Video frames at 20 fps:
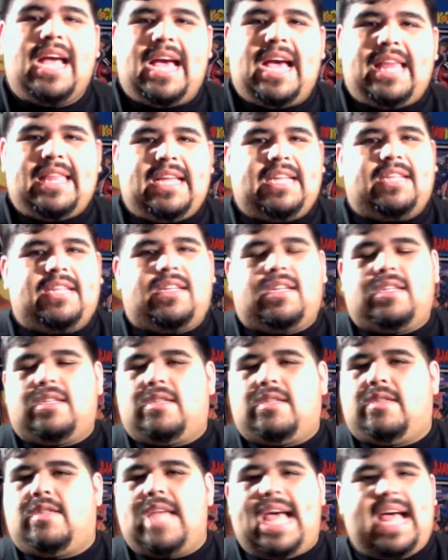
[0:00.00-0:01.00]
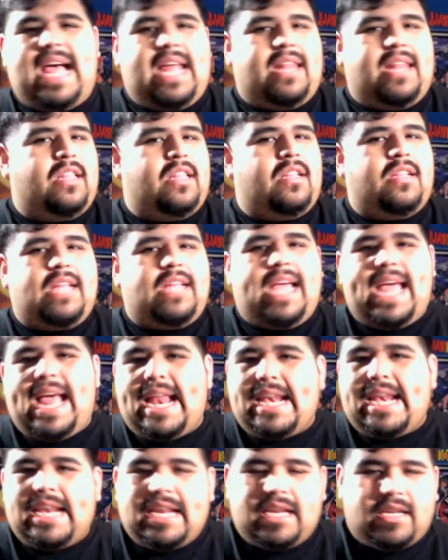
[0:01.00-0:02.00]
And then that little
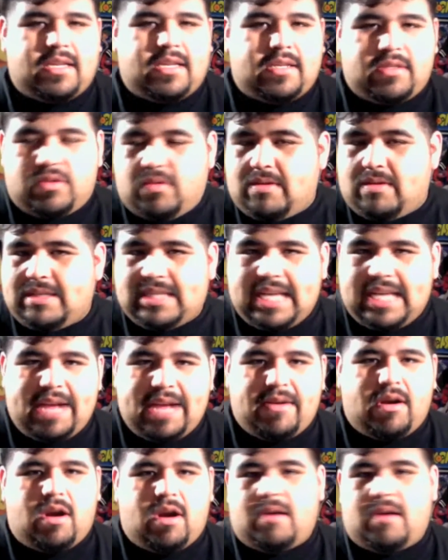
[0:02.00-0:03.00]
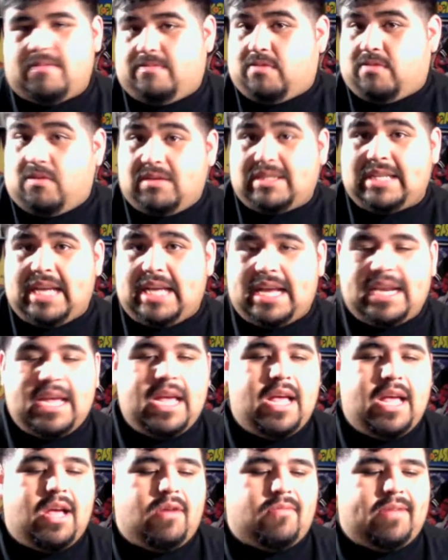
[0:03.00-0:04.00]
end, towards the end, or towards the end,
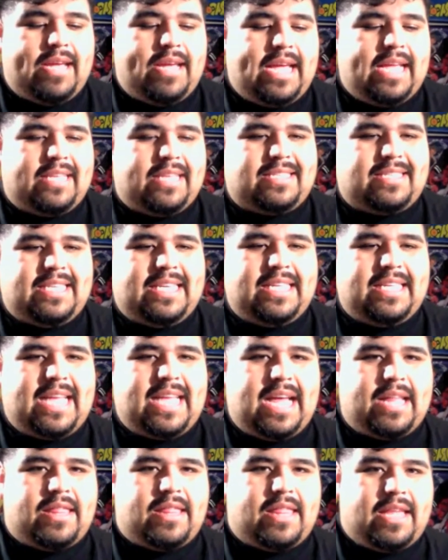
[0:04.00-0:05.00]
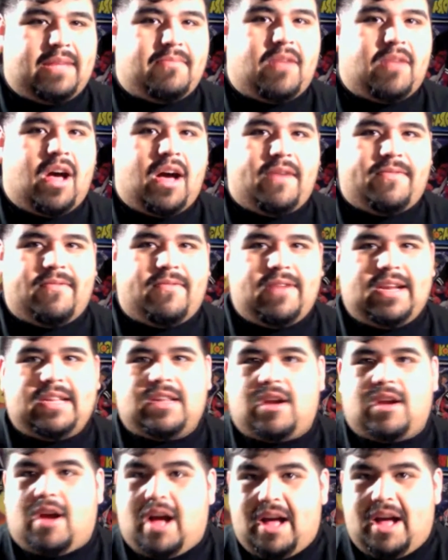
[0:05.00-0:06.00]
we see that them offering
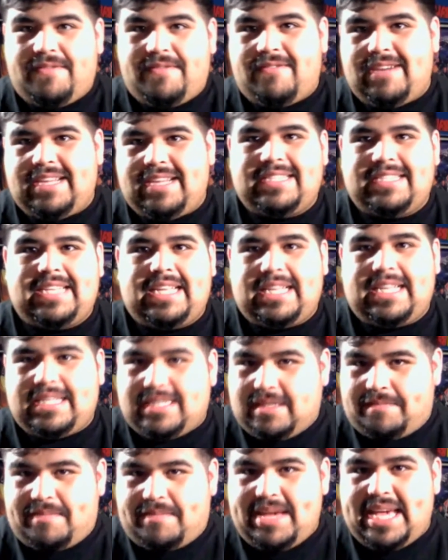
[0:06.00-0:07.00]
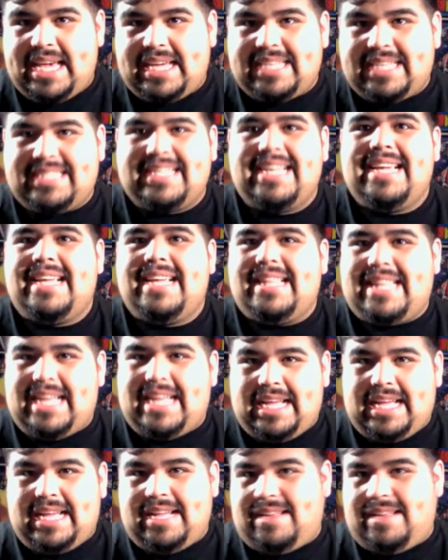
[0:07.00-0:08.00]
their offerings, and it's the pigs
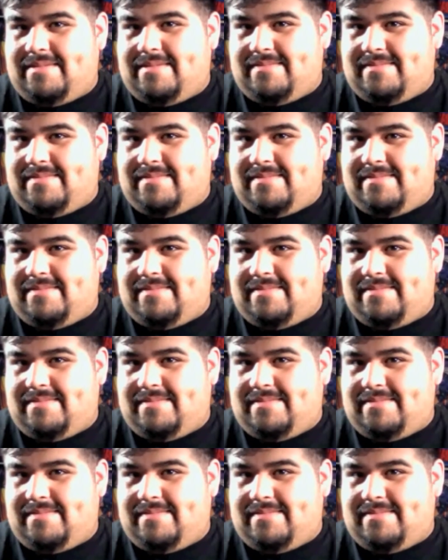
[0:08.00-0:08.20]
that